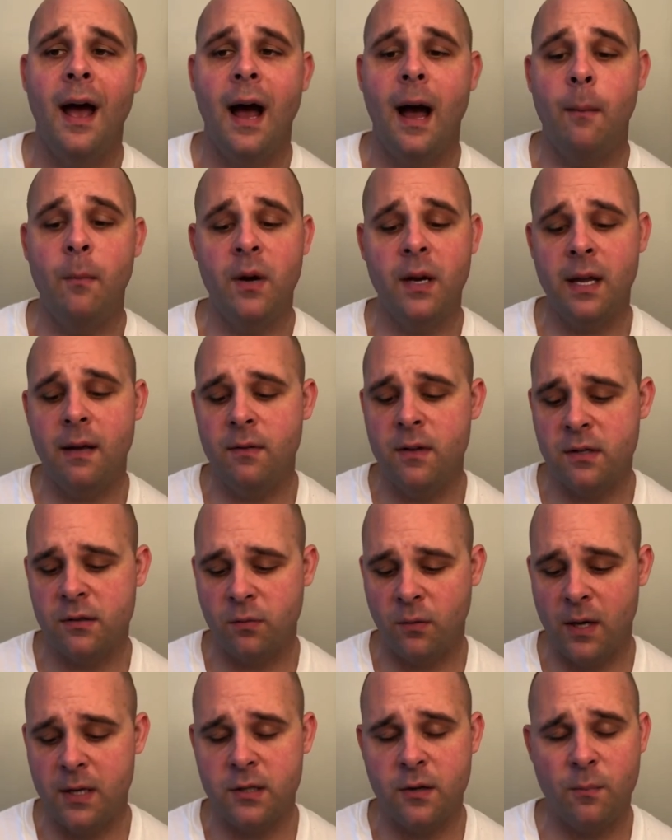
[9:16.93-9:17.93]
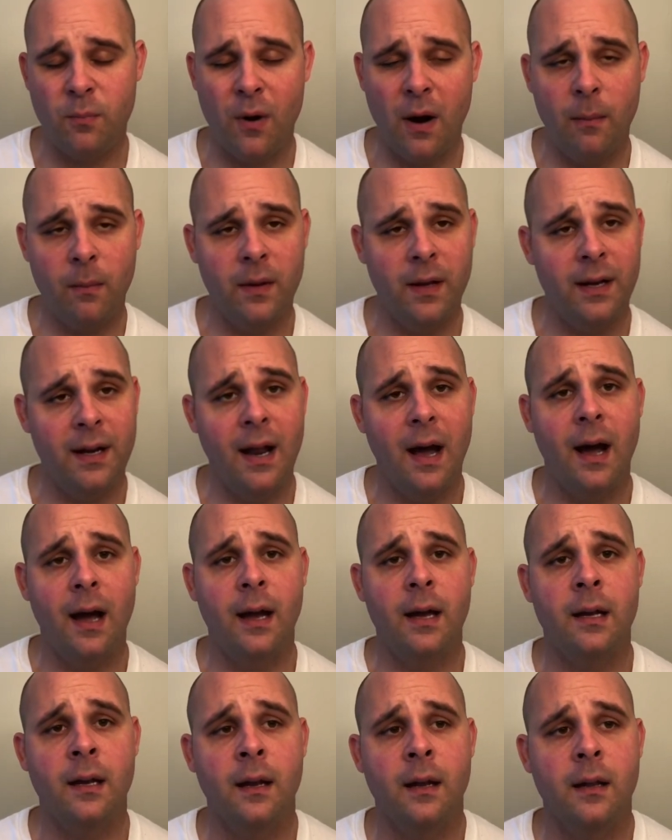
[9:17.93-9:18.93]
I'm going to give this razor probably a
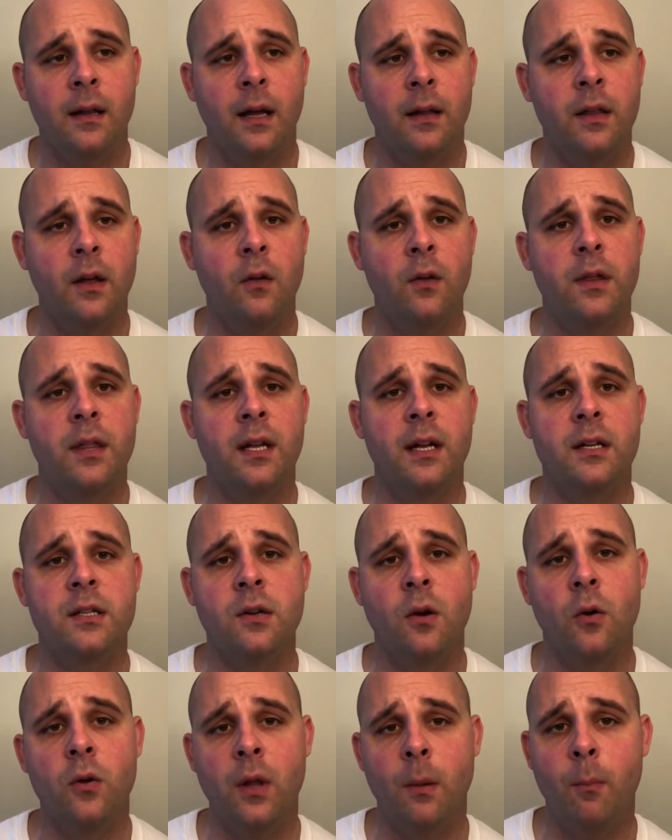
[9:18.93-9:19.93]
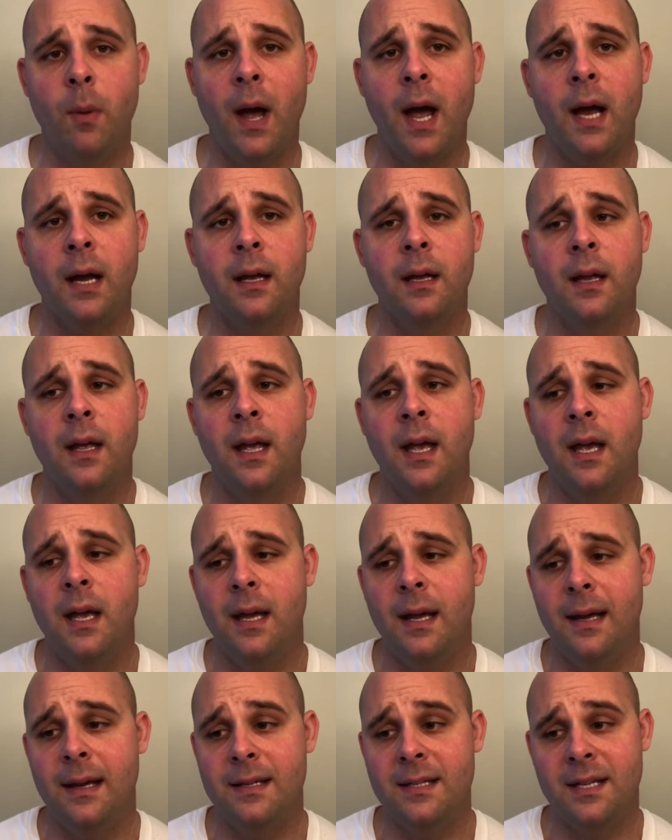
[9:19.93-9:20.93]
9. The only thing that's holding it back
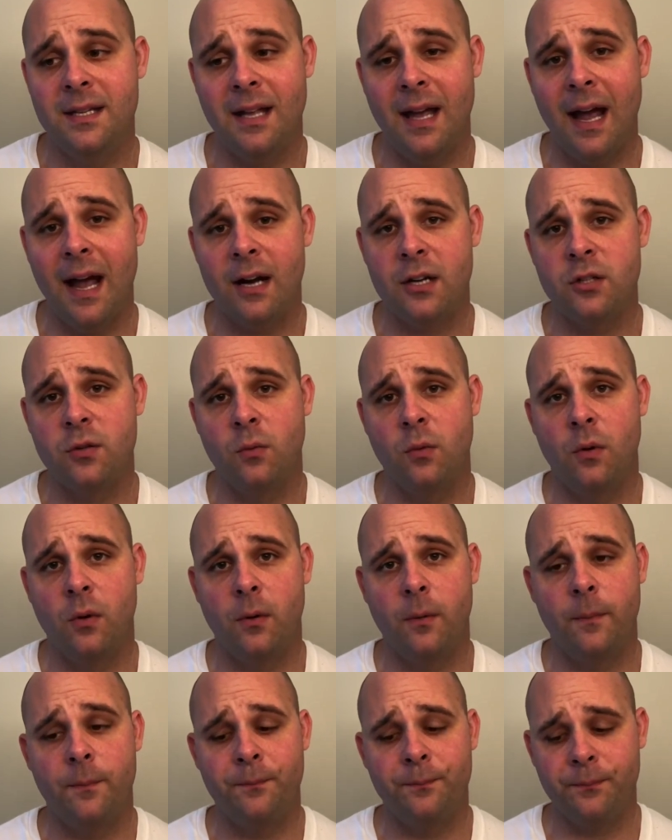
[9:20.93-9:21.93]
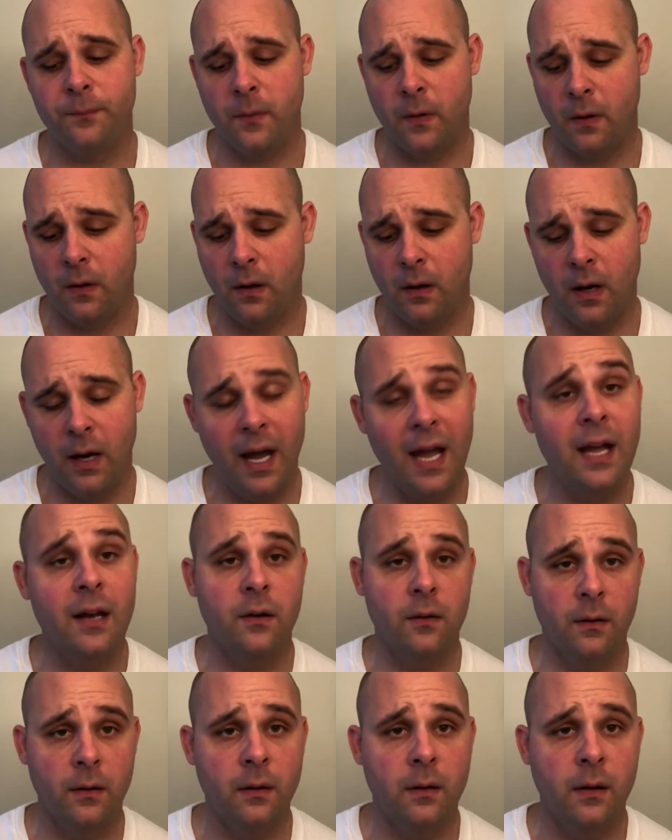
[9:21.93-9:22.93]
is its actual
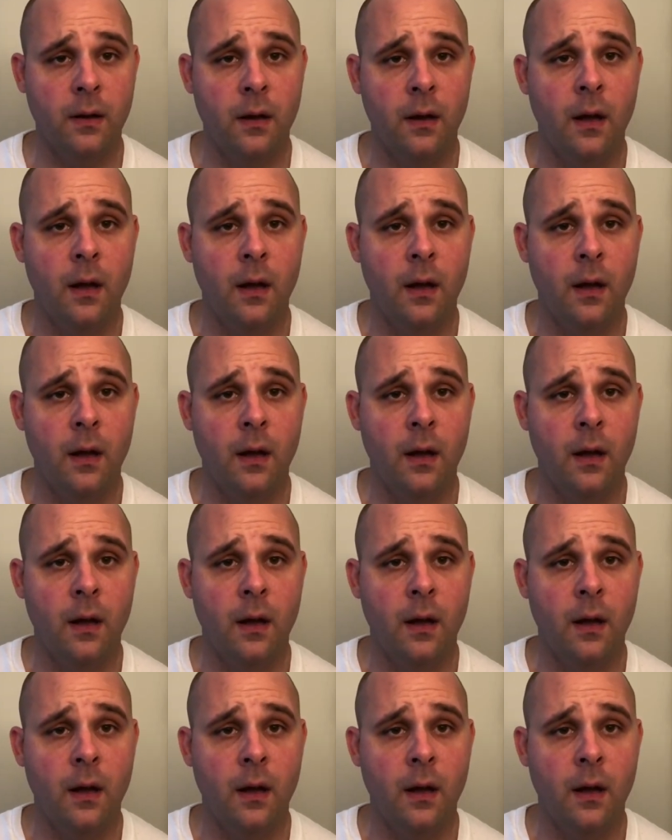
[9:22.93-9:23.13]
handle.